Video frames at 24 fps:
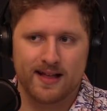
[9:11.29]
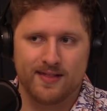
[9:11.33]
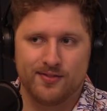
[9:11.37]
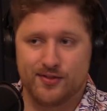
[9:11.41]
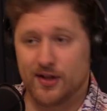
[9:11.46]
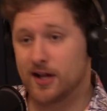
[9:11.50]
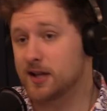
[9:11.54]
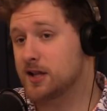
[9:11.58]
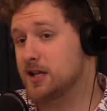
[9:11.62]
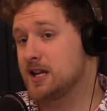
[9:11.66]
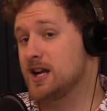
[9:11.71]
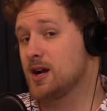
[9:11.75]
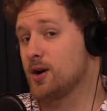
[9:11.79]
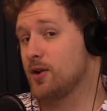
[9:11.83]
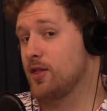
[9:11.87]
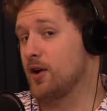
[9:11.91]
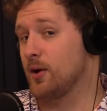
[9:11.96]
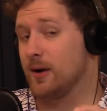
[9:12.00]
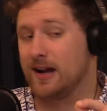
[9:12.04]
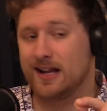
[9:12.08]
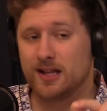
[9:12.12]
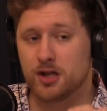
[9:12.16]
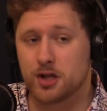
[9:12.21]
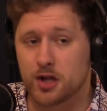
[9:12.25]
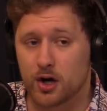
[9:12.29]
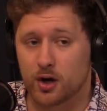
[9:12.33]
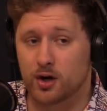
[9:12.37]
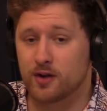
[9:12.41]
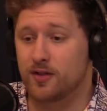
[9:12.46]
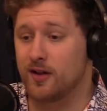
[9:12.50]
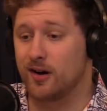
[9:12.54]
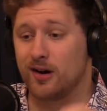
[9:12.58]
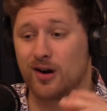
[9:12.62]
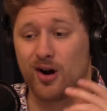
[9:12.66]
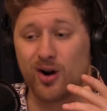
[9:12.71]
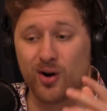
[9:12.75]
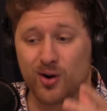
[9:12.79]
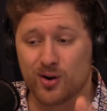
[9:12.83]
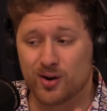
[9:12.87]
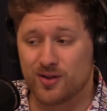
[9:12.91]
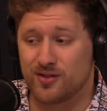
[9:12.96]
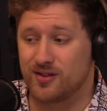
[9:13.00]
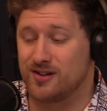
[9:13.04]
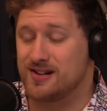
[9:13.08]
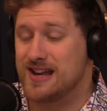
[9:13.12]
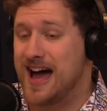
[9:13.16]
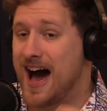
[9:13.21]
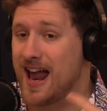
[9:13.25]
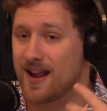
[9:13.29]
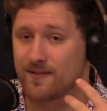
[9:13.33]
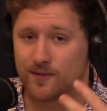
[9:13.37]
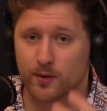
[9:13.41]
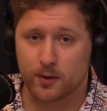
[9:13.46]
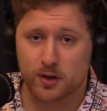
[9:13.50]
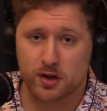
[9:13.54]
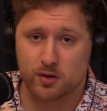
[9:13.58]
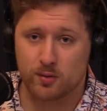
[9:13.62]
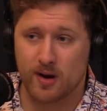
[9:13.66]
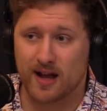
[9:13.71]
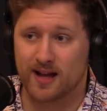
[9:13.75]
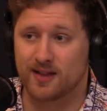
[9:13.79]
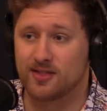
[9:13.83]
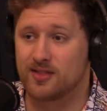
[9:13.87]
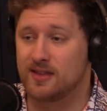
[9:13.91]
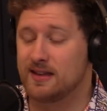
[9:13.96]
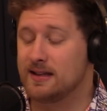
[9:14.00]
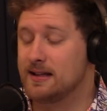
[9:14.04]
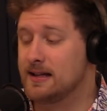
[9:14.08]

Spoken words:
This year, they're injured, they're hurt, they're not at full strength.